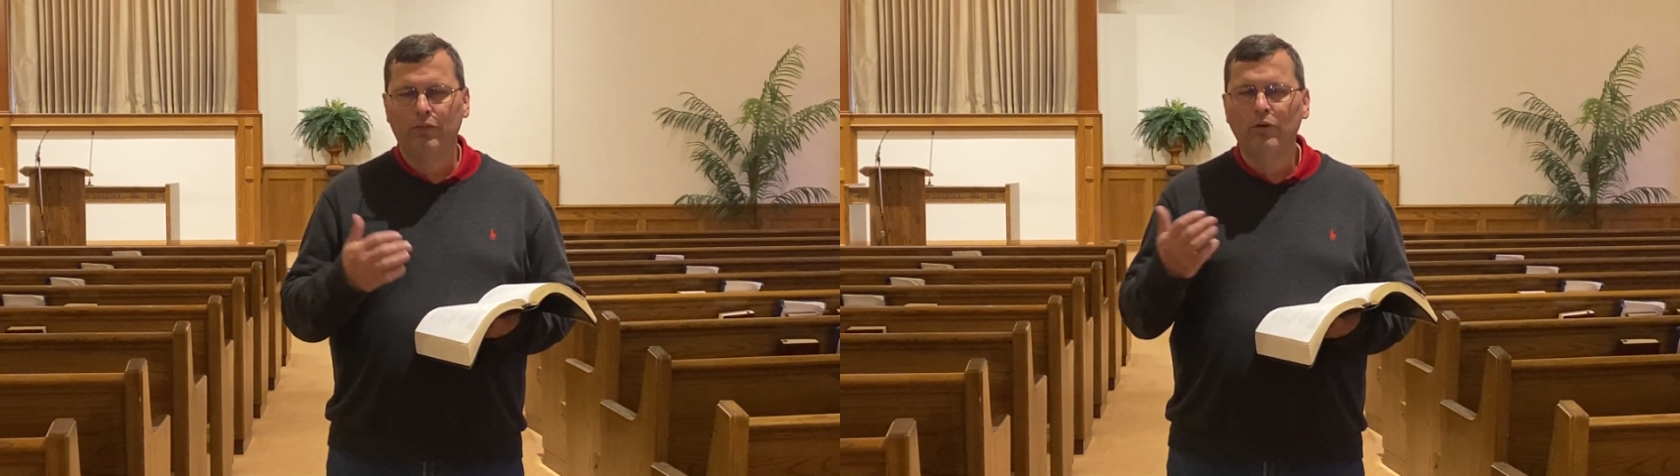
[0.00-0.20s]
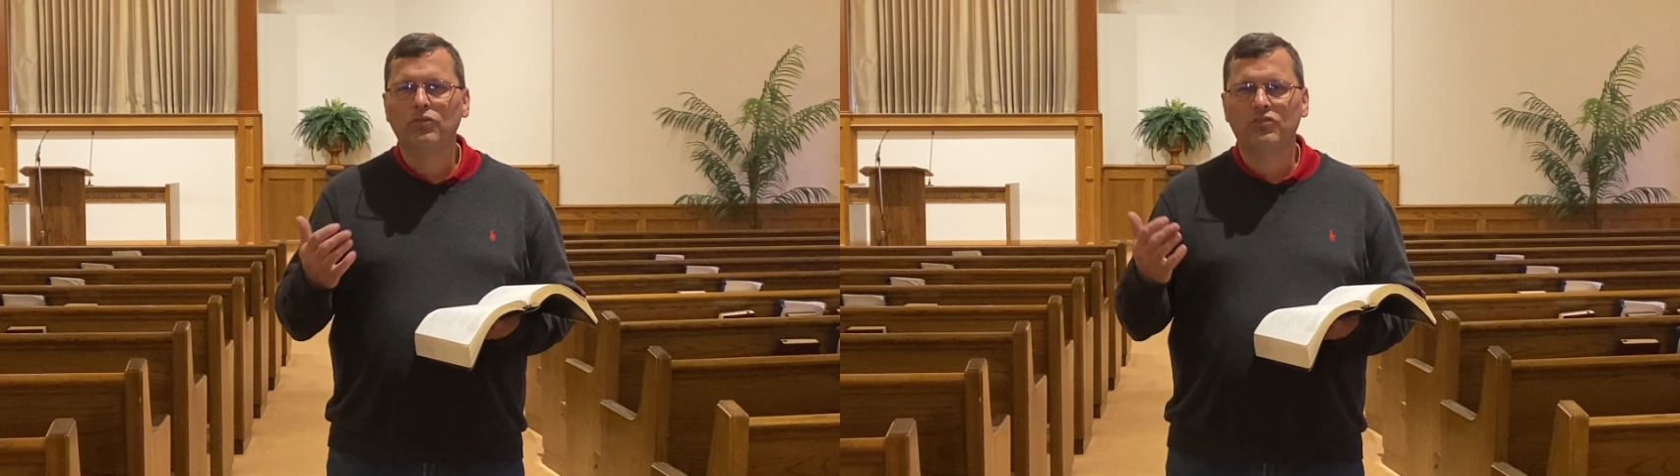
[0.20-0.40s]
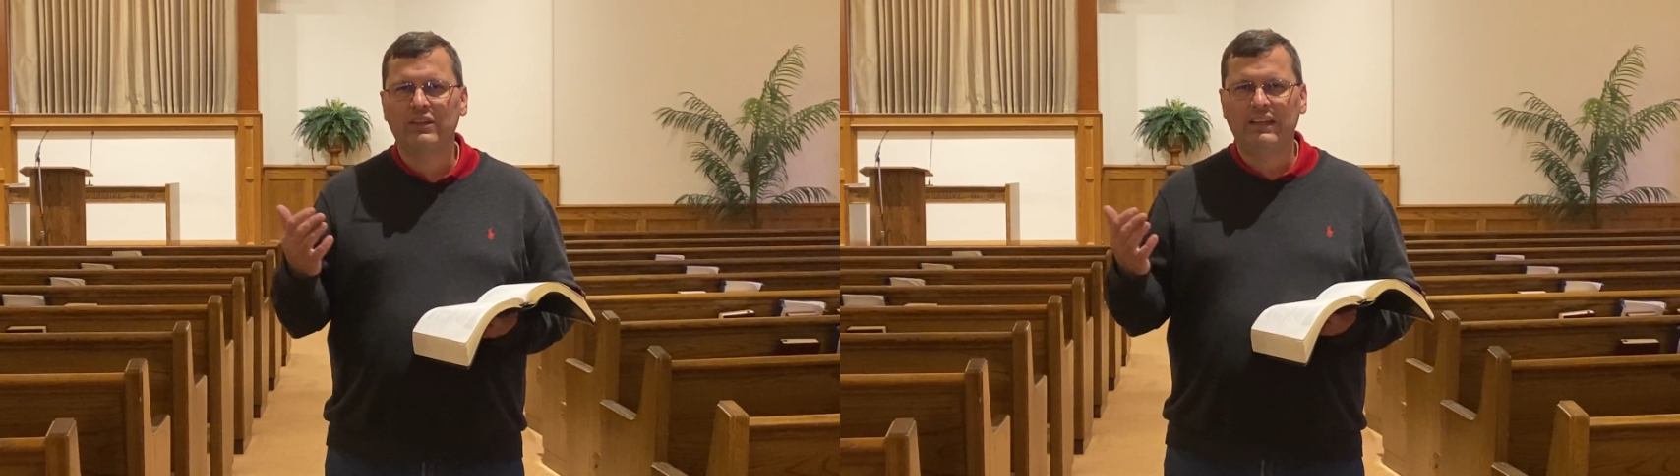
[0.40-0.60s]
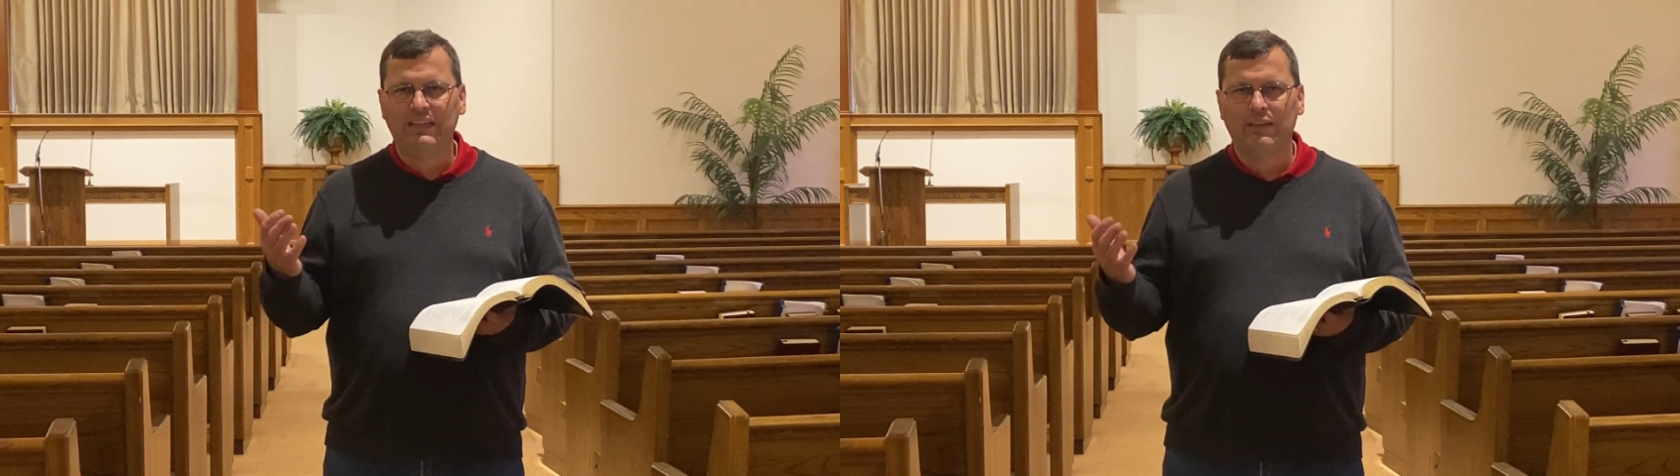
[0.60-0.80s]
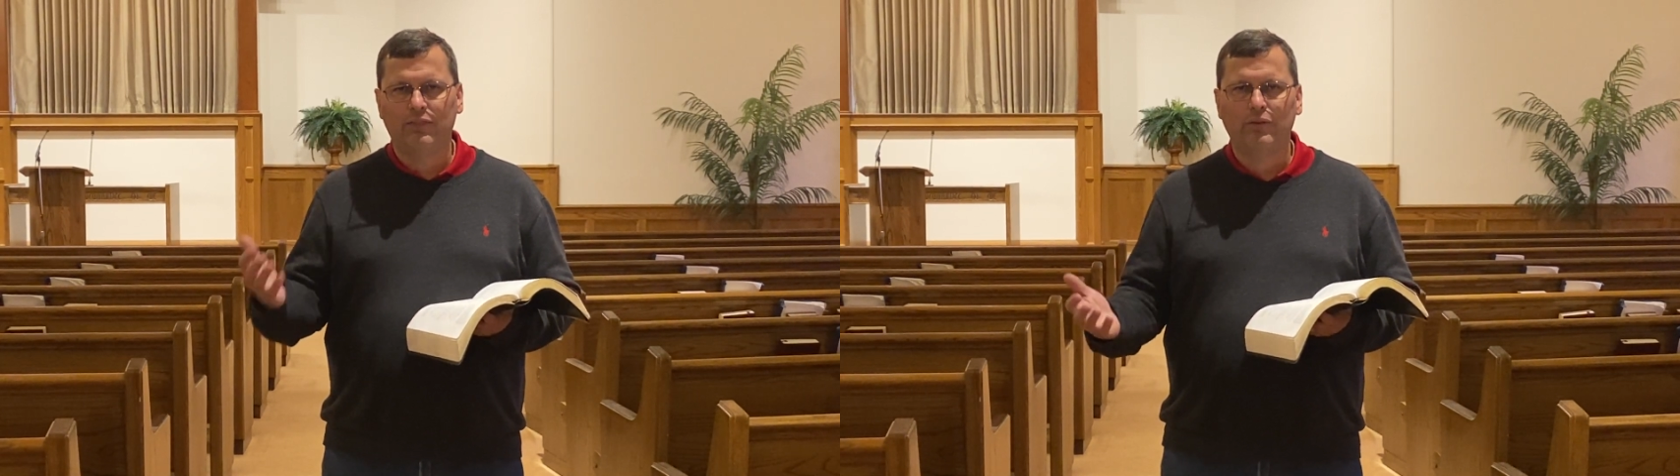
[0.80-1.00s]
thirsting
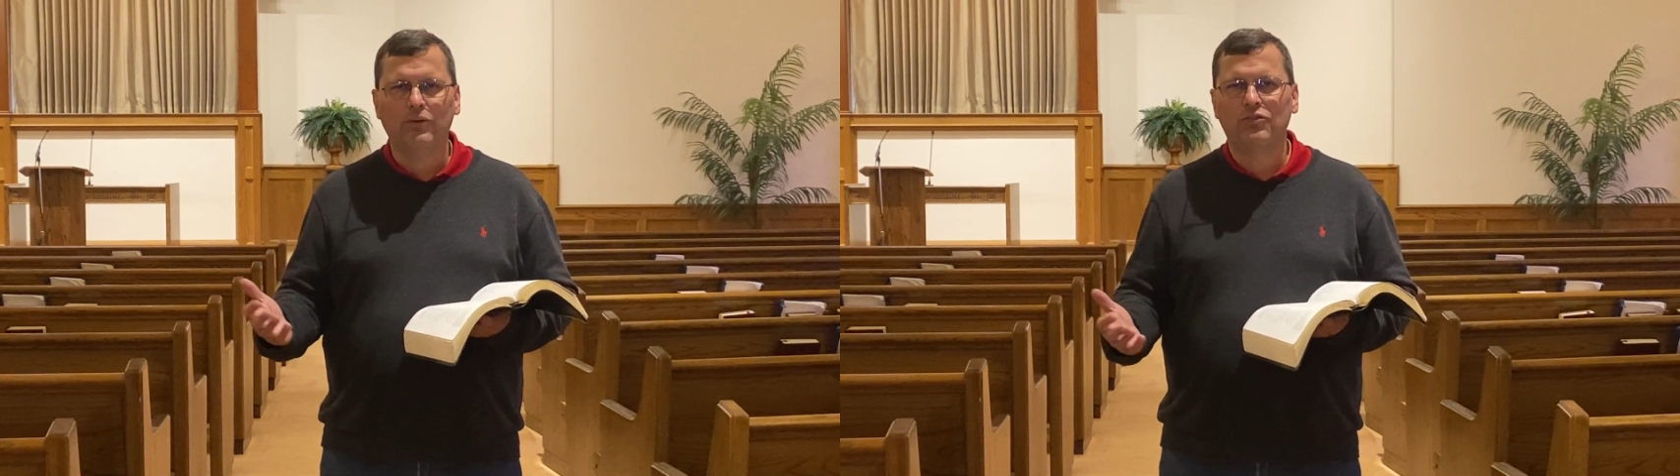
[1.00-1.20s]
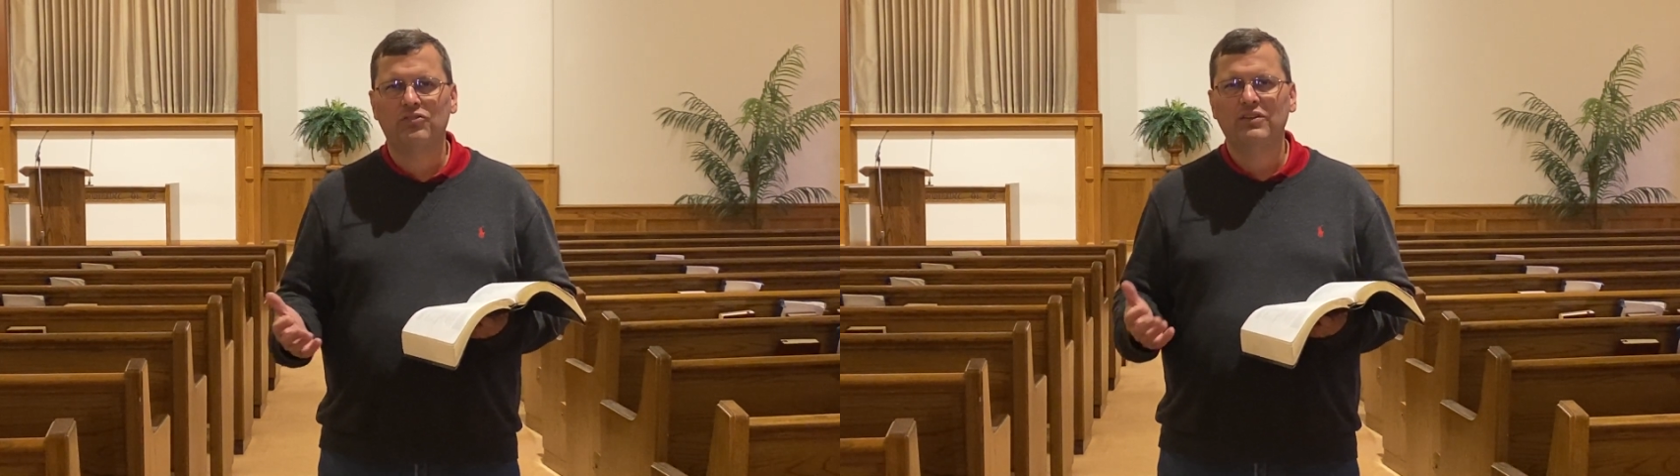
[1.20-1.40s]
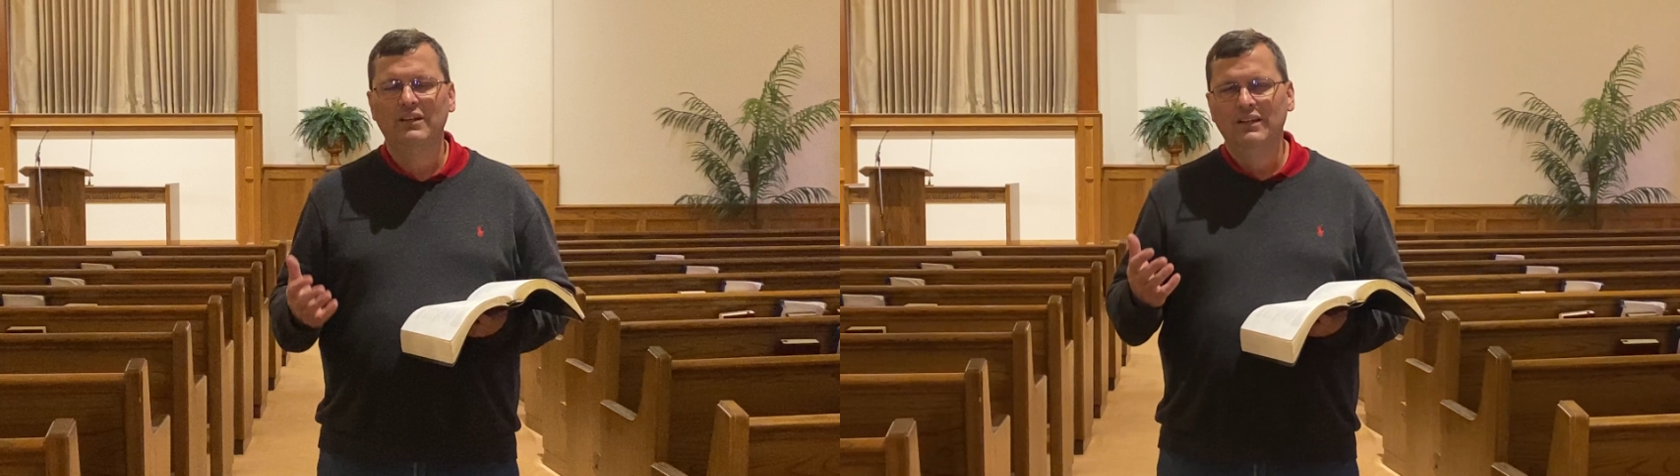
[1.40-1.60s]
and thirst